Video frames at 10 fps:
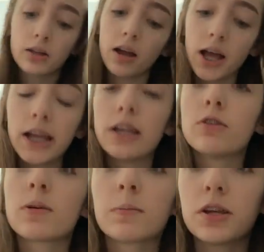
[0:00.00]
I
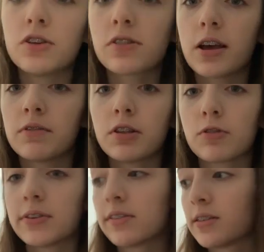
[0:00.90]
normally just have this
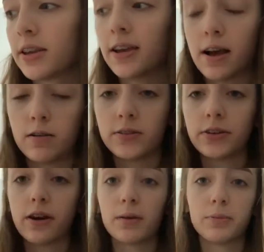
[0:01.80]
one sitting out on the
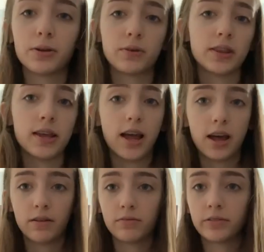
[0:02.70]
carpet when they
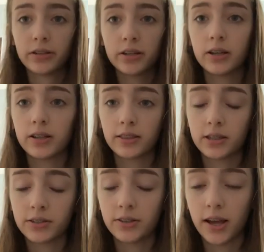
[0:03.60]
have their
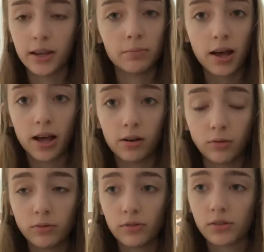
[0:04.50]
time out.
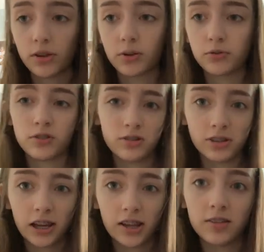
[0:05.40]
So just in
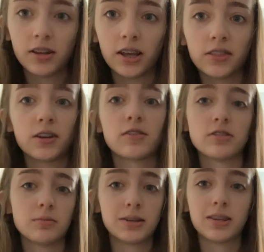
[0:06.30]
case they get thirsty,
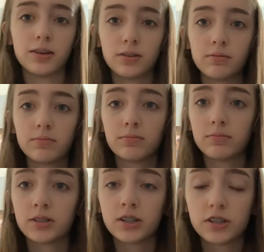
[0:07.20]
but they
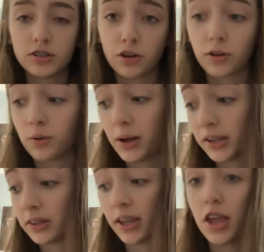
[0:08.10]
don't go back in
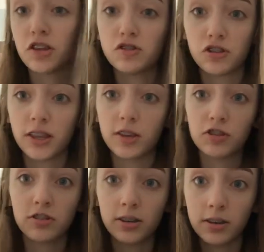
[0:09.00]
the cage, they
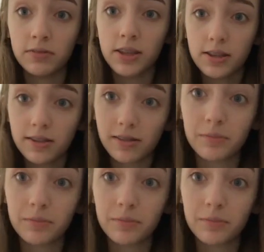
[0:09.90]
just have this.